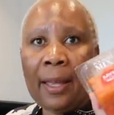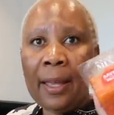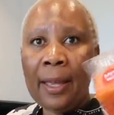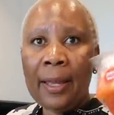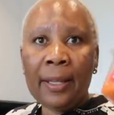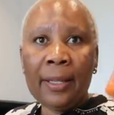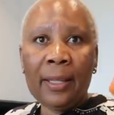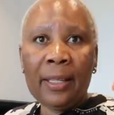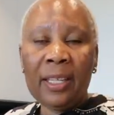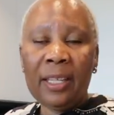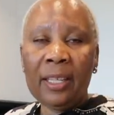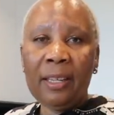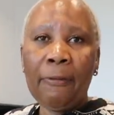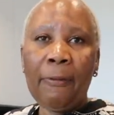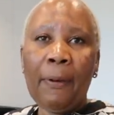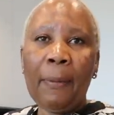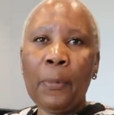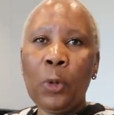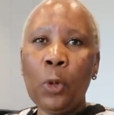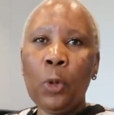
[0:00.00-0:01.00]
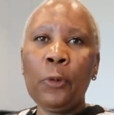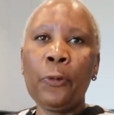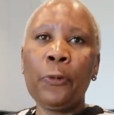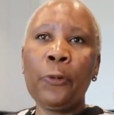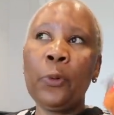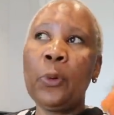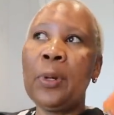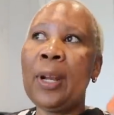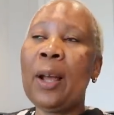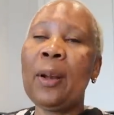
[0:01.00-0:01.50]
And if I'm not
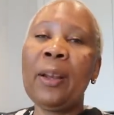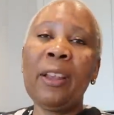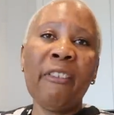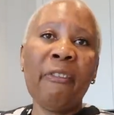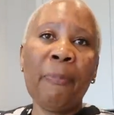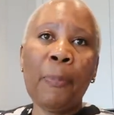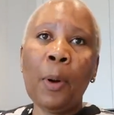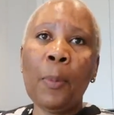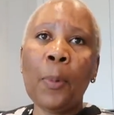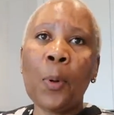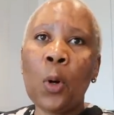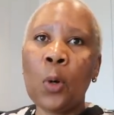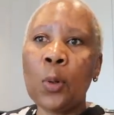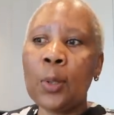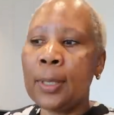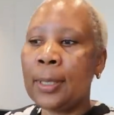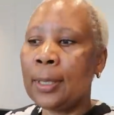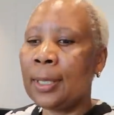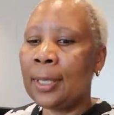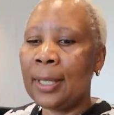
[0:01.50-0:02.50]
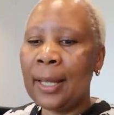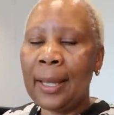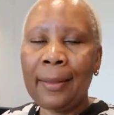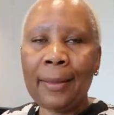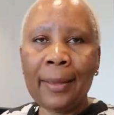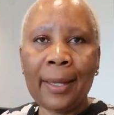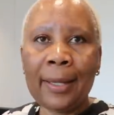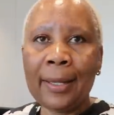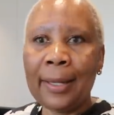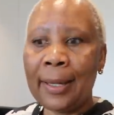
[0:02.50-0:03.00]
full, I'll have popcorns,
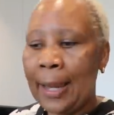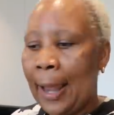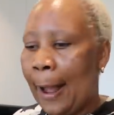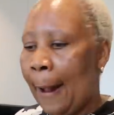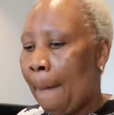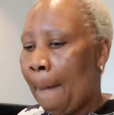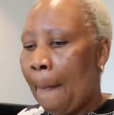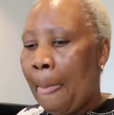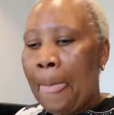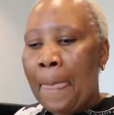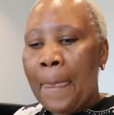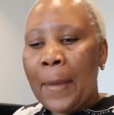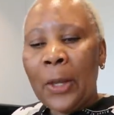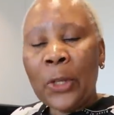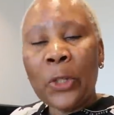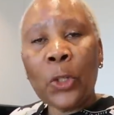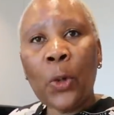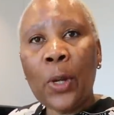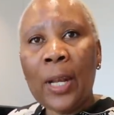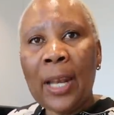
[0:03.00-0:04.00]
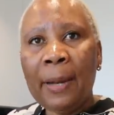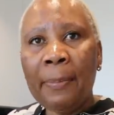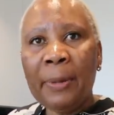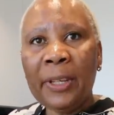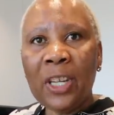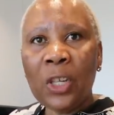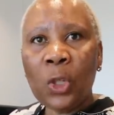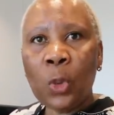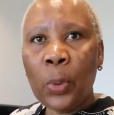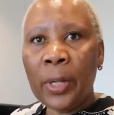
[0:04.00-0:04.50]
and then yeah. So let me
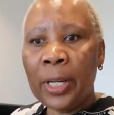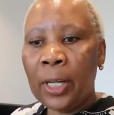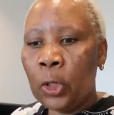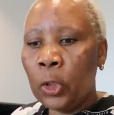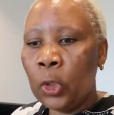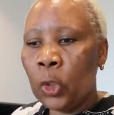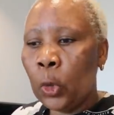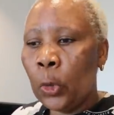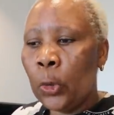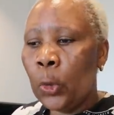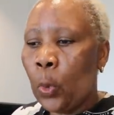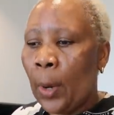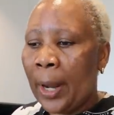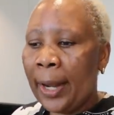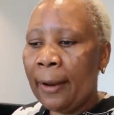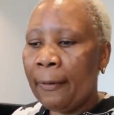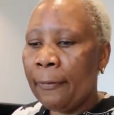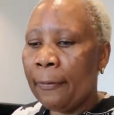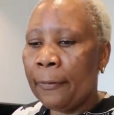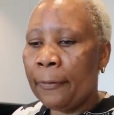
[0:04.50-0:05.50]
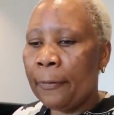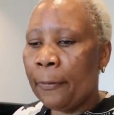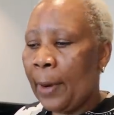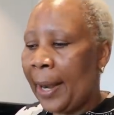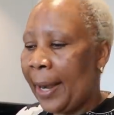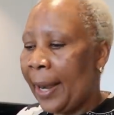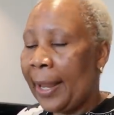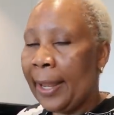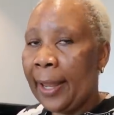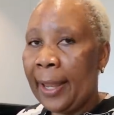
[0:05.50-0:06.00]
just quickly show you what I
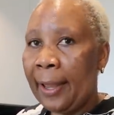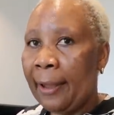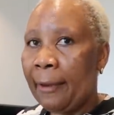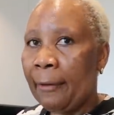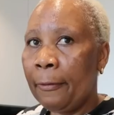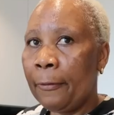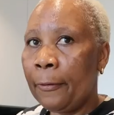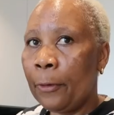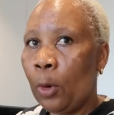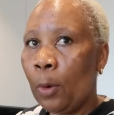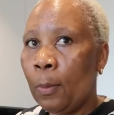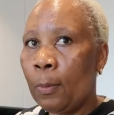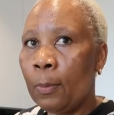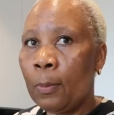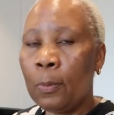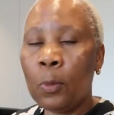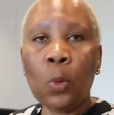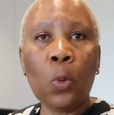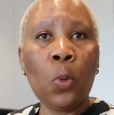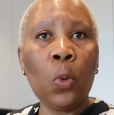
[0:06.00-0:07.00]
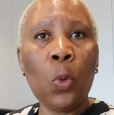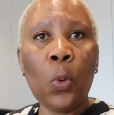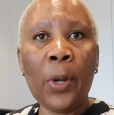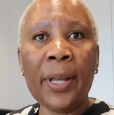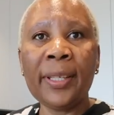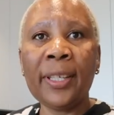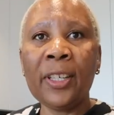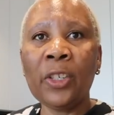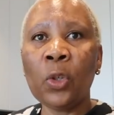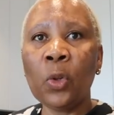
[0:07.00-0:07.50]
have from
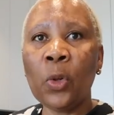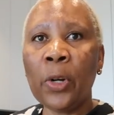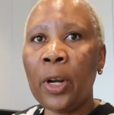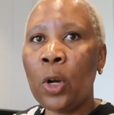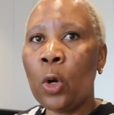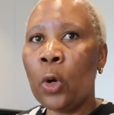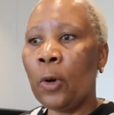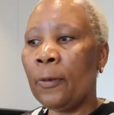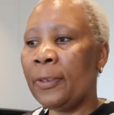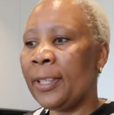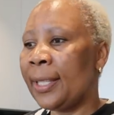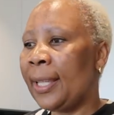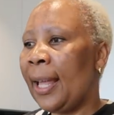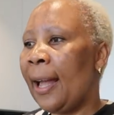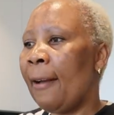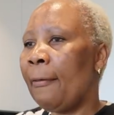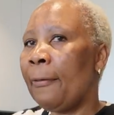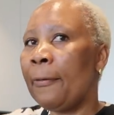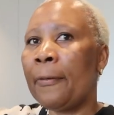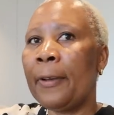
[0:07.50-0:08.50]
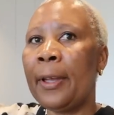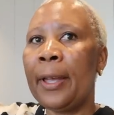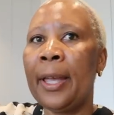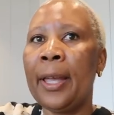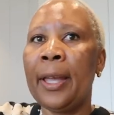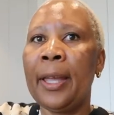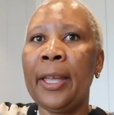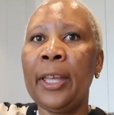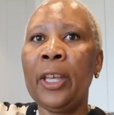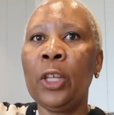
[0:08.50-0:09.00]
Woolworths. It's not a lot of stuff.
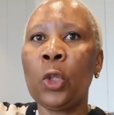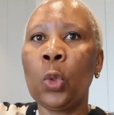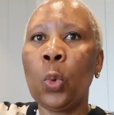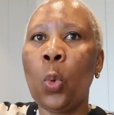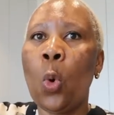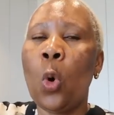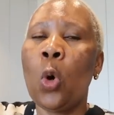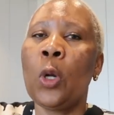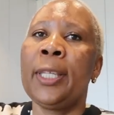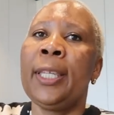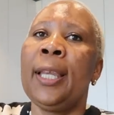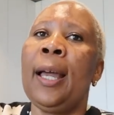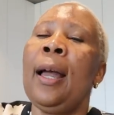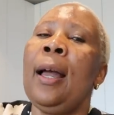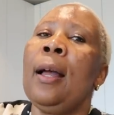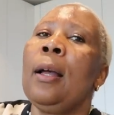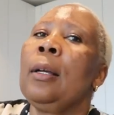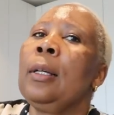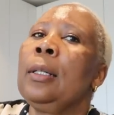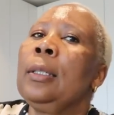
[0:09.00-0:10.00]
It's water.